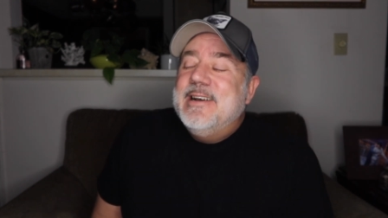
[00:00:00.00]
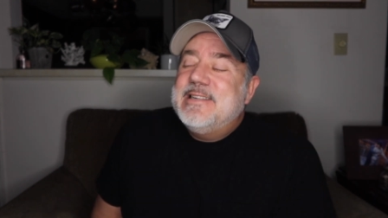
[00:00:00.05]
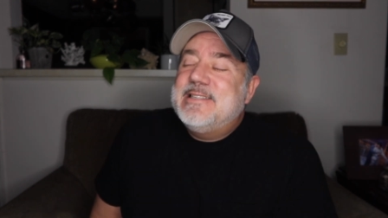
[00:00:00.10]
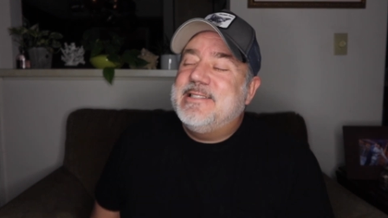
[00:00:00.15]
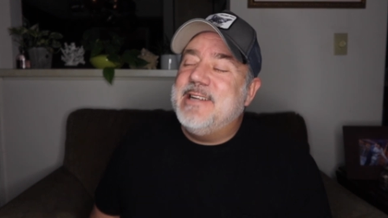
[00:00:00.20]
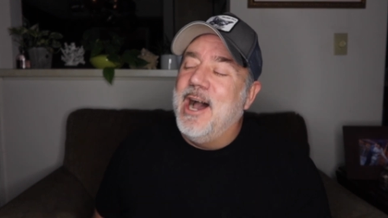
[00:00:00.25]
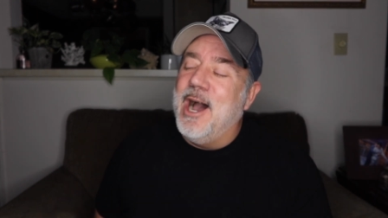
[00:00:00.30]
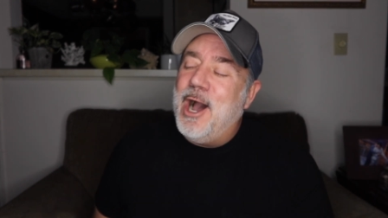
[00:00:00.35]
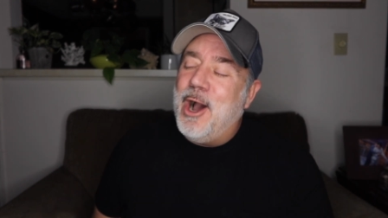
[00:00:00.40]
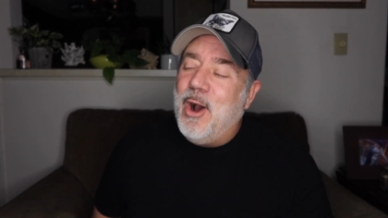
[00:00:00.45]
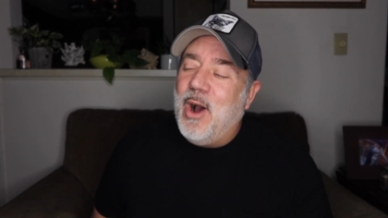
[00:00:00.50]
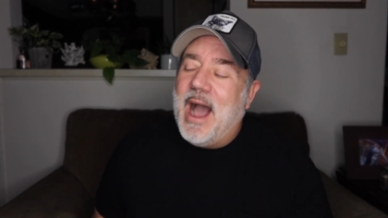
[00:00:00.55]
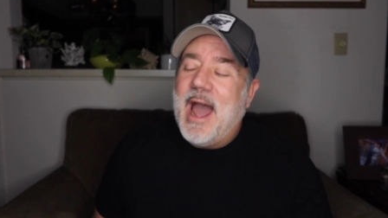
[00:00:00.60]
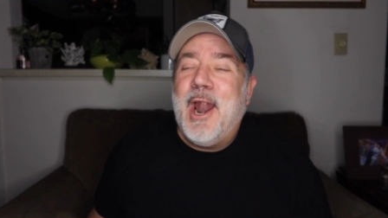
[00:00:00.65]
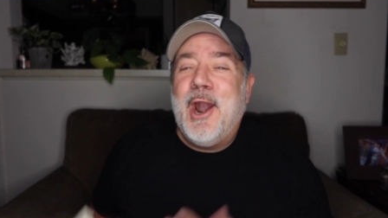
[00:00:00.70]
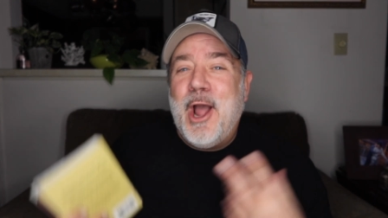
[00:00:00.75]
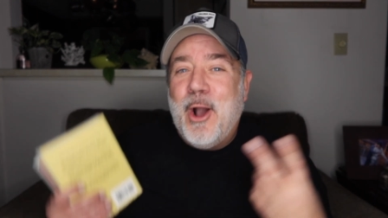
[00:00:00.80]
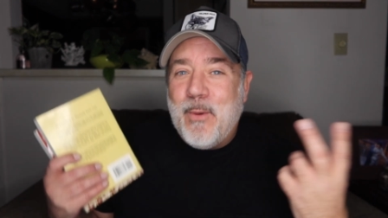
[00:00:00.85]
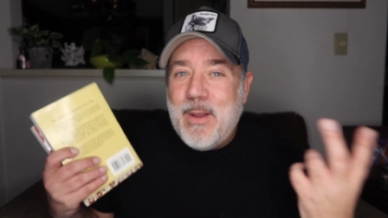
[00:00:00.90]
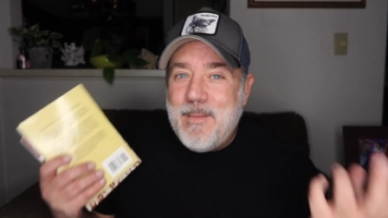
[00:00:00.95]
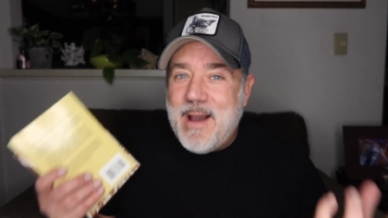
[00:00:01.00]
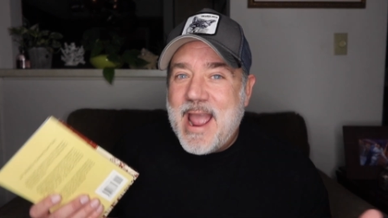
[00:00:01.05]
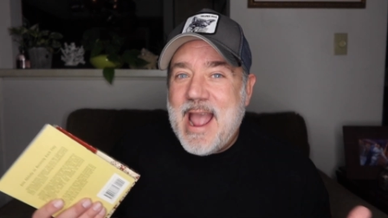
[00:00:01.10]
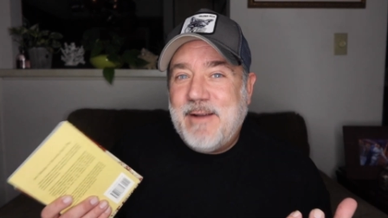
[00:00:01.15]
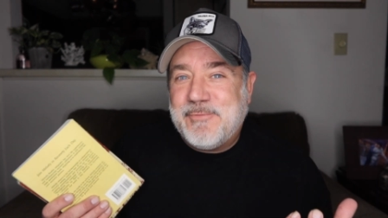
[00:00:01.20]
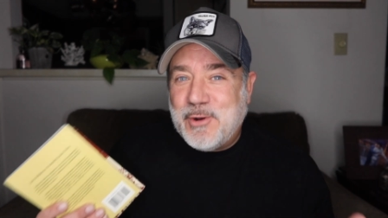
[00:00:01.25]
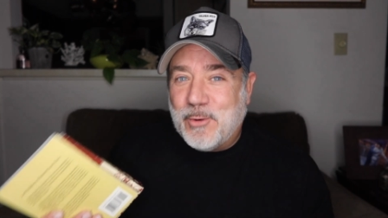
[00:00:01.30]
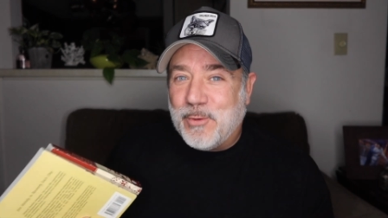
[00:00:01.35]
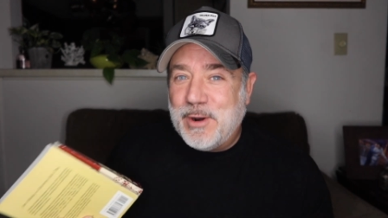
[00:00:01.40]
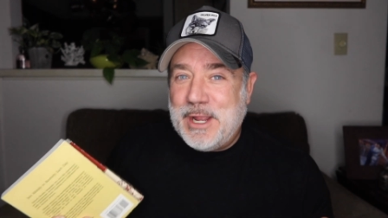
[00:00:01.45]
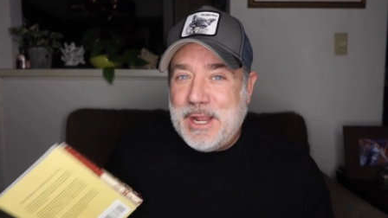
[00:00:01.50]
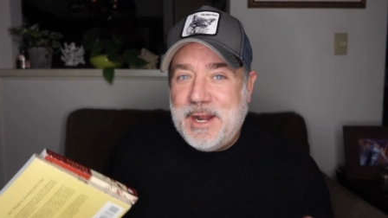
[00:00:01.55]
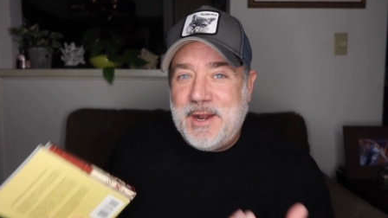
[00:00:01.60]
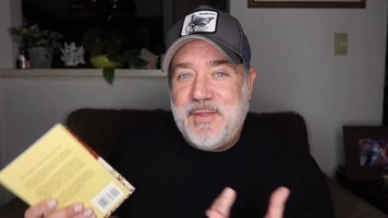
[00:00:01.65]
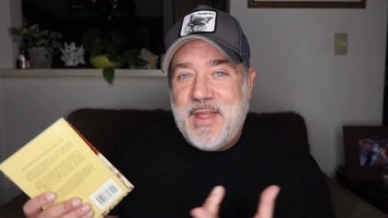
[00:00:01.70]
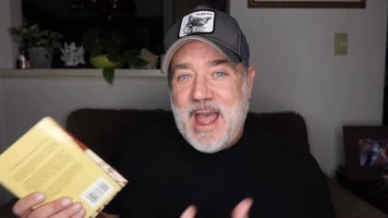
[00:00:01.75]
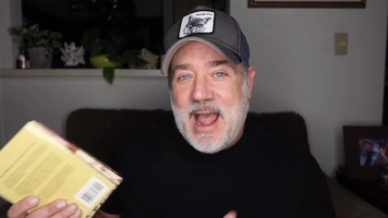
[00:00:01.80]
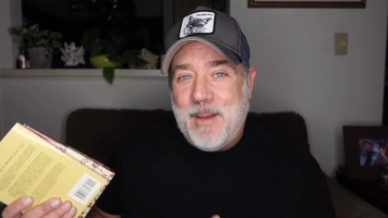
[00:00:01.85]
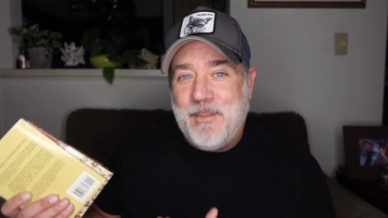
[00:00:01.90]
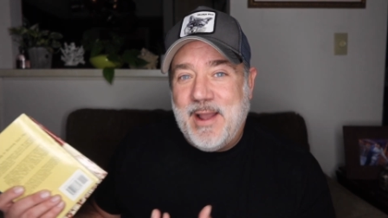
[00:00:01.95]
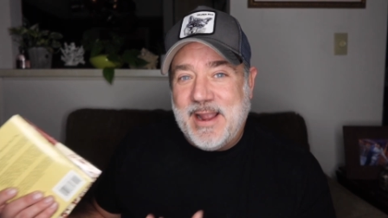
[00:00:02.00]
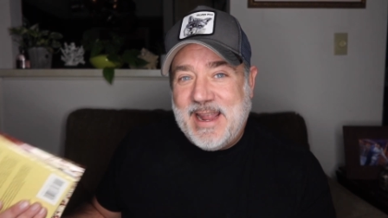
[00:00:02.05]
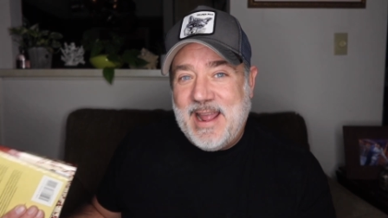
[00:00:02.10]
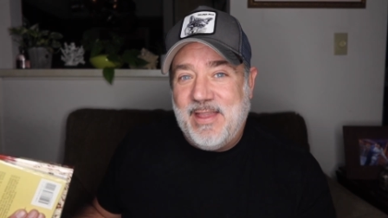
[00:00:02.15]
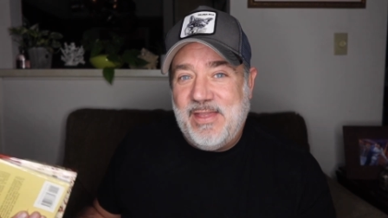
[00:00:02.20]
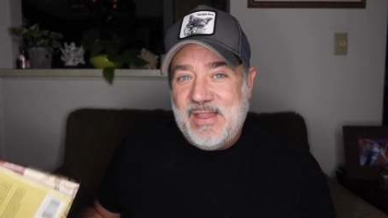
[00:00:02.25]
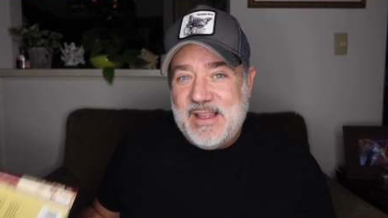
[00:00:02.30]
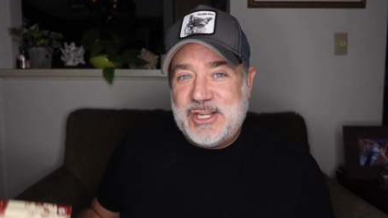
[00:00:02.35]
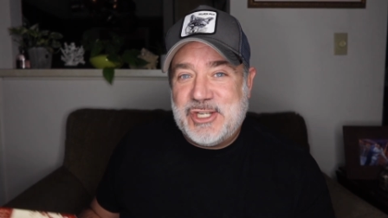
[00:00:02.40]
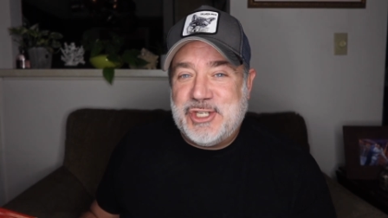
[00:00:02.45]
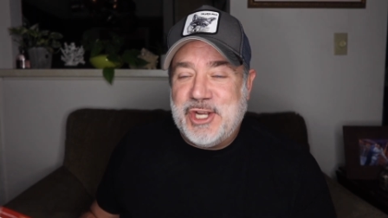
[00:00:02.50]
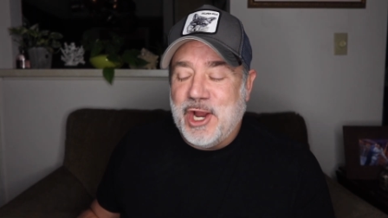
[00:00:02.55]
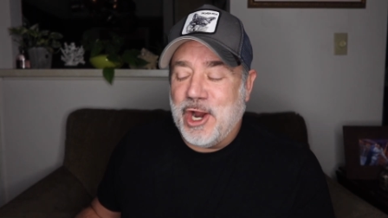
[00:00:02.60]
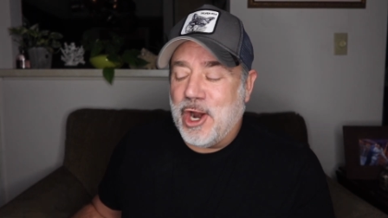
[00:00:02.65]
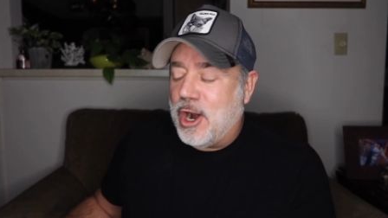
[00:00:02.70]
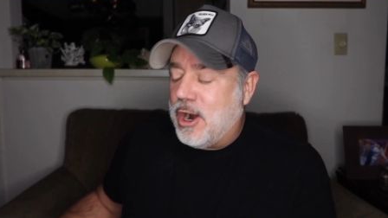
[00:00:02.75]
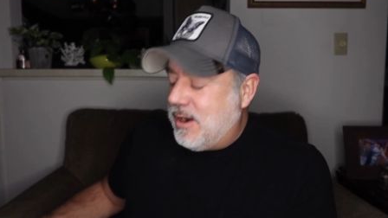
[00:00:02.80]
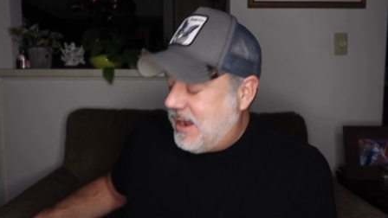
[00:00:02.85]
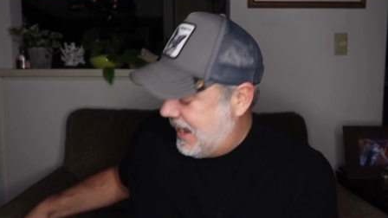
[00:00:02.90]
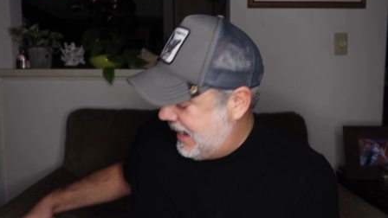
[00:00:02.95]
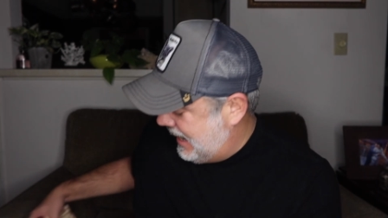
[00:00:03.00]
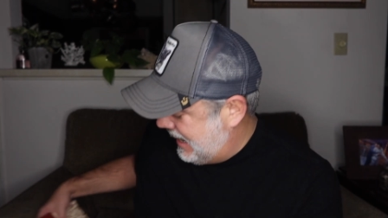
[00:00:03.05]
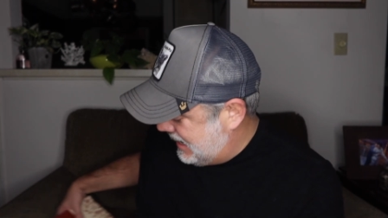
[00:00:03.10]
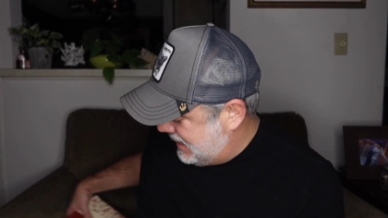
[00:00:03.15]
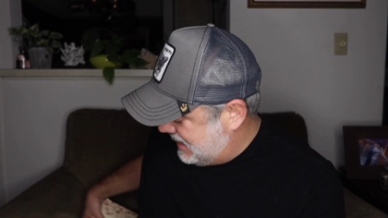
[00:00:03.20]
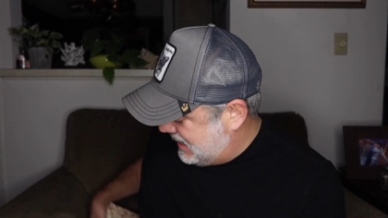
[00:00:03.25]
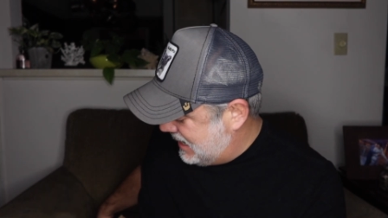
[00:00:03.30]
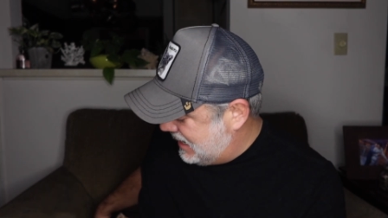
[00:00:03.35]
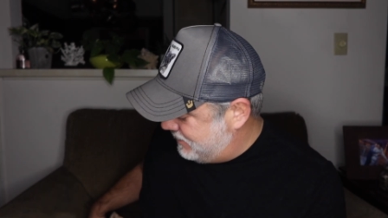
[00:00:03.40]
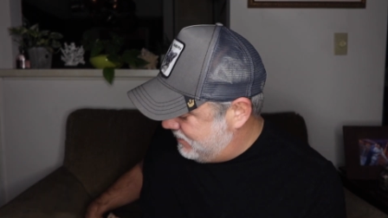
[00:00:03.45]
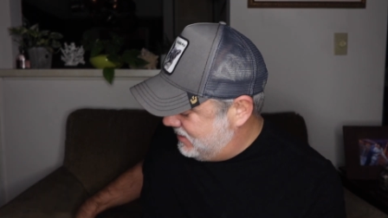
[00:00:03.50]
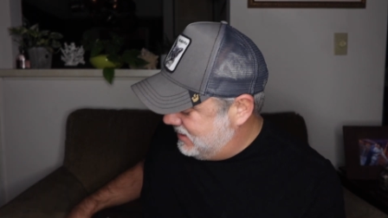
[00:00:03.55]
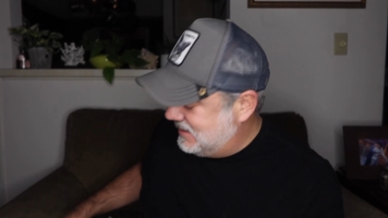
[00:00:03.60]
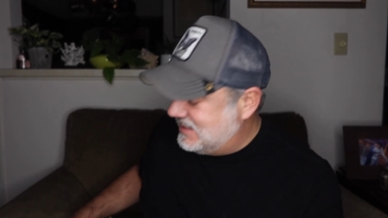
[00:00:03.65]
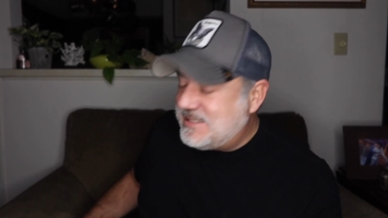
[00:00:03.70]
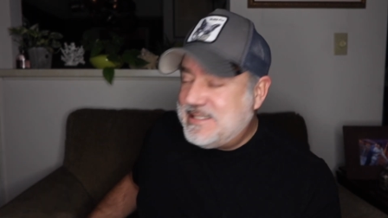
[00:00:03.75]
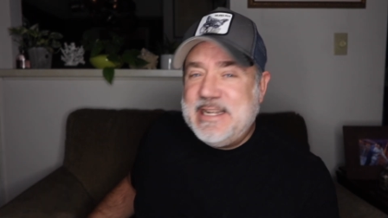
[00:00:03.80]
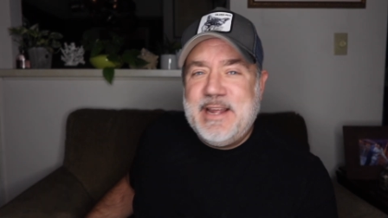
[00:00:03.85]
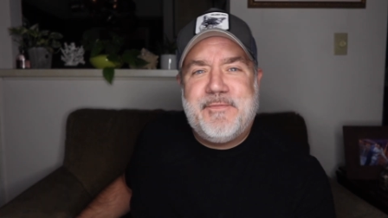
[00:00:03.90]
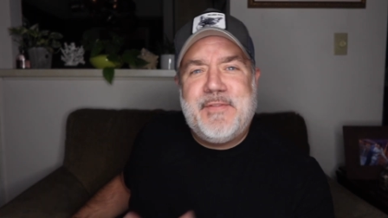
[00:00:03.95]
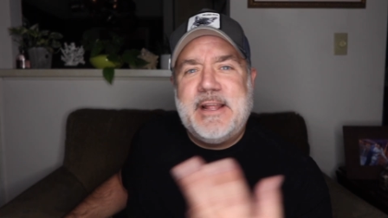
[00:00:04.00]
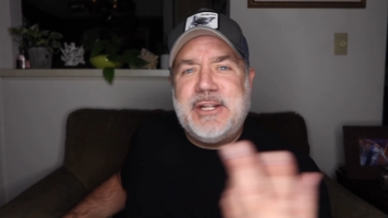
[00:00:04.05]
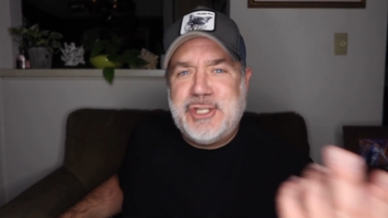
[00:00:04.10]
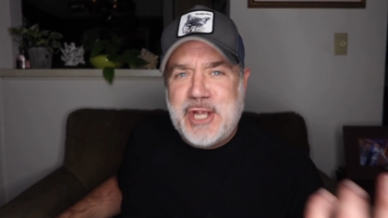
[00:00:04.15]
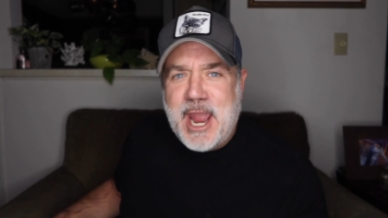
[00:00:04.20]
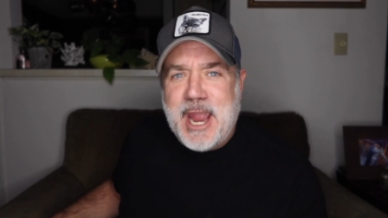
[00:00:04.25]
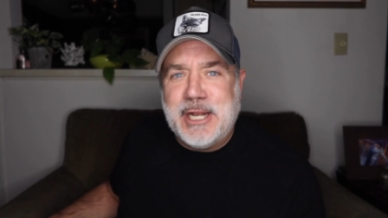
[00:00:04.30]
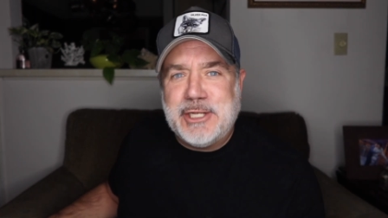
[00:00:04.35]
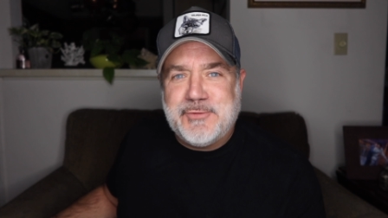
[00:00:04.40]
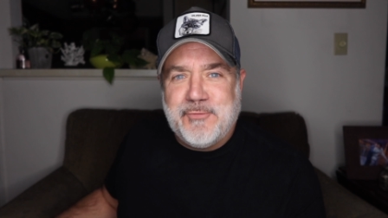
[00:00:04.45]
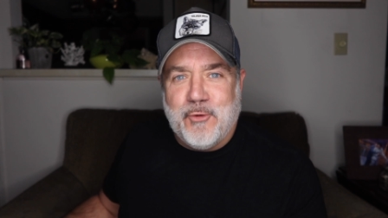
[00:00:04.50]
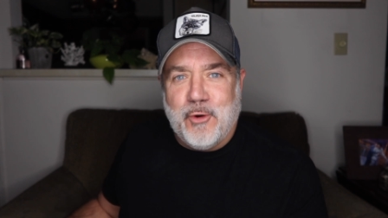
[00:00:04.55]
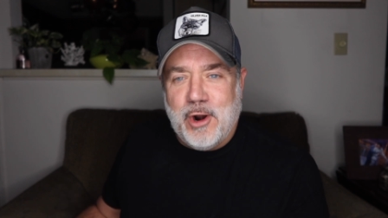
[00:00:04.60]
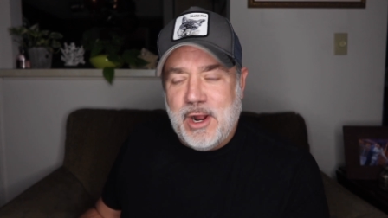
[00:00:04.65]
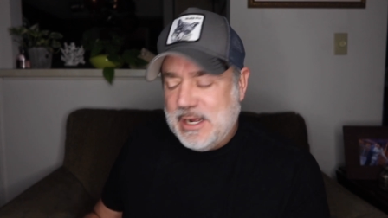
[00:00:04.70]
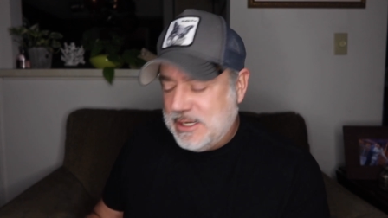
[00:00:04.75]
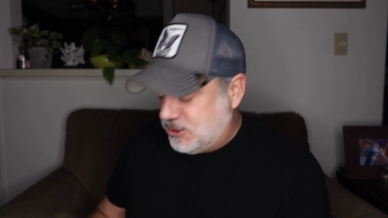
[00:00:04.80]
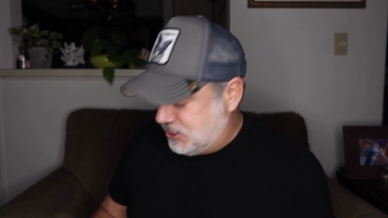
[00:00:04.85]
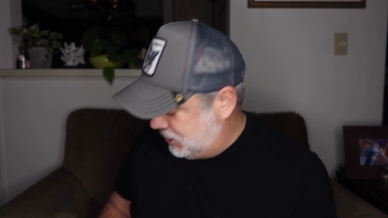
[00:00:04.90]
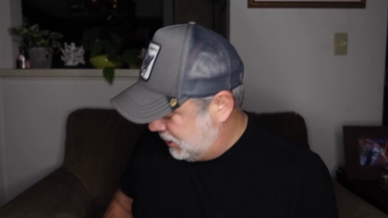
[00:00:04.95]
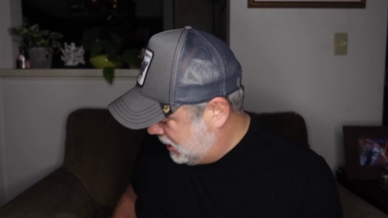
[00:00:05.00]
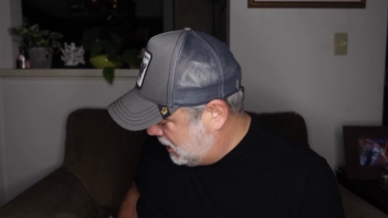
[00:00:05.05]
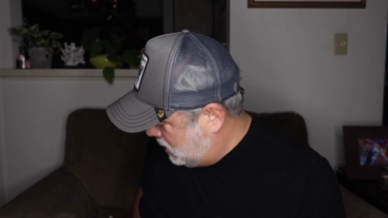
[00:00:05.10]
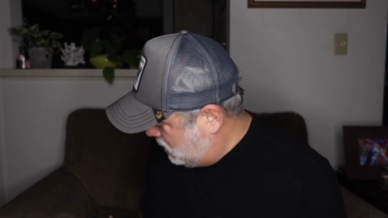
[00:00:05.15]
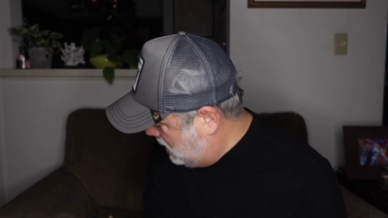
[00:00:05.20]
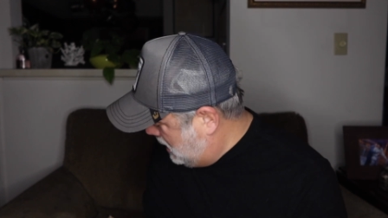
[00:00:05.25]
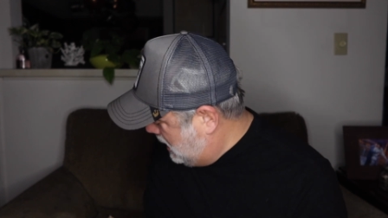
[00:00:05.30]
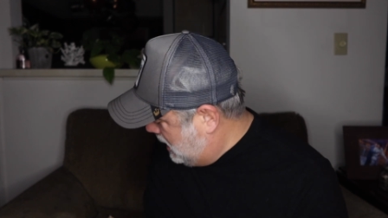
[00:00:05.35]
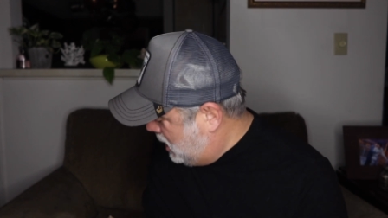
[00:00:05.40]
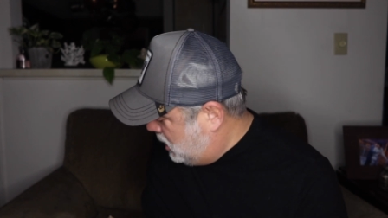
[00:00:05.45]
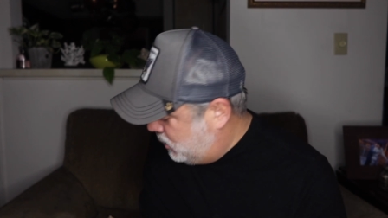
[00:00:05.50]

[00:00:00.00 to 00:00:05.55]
So, I don't know, we might have to read them again this year and um, see if they change for us, you know?